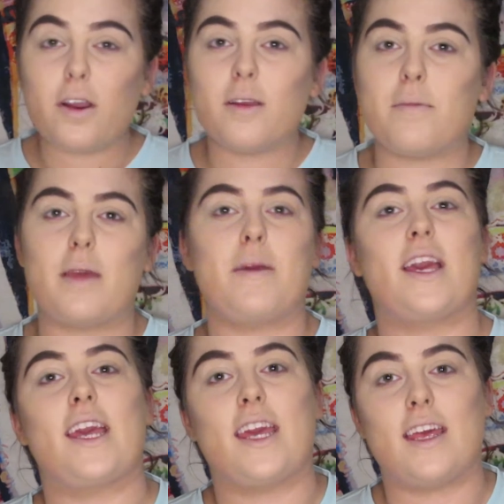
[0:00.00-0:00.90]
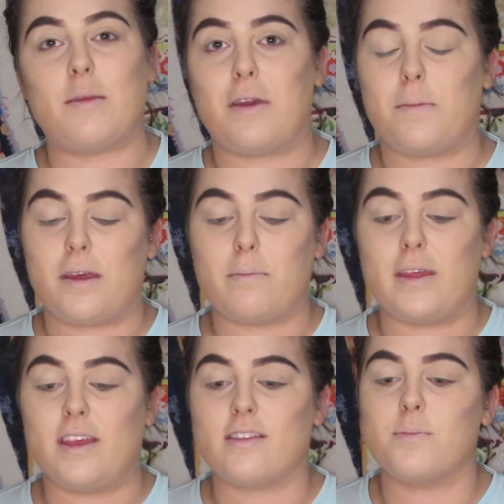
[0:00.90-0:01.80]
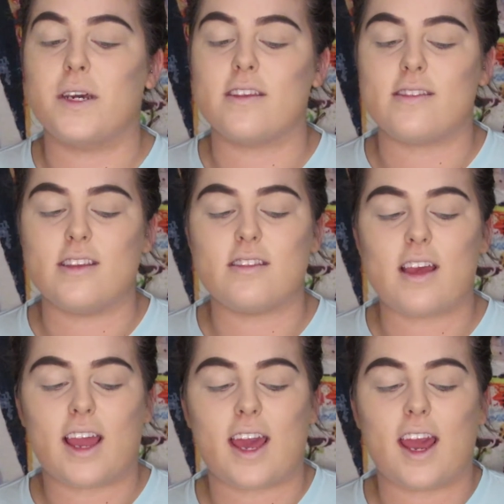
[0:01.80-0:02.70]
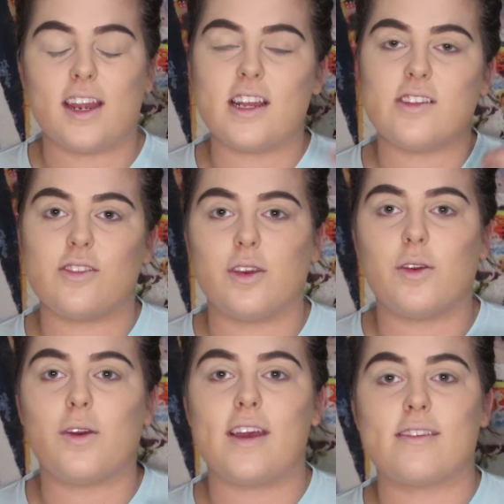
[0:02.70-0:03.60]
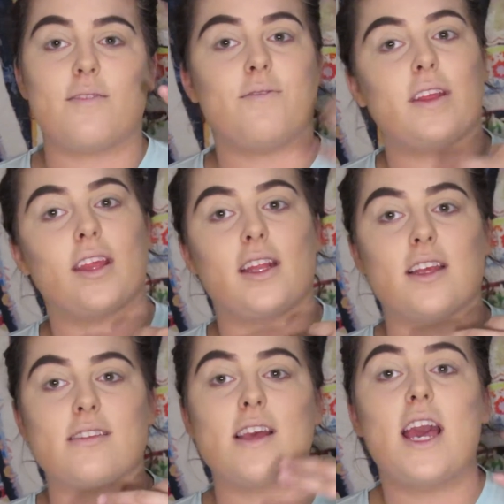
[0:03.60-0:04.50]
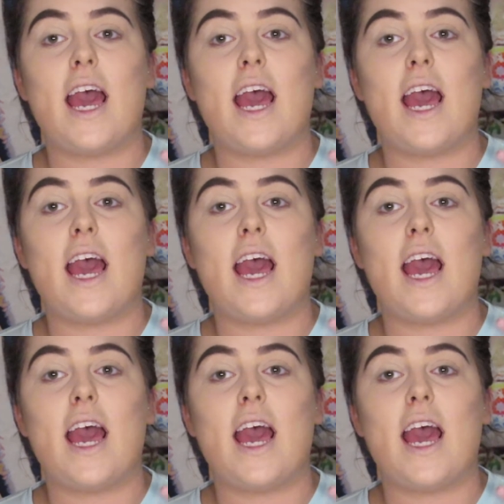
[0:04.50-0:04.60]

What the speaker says: part may be a hit and maybe a miss, but since I kind of do, as I'm feeling this,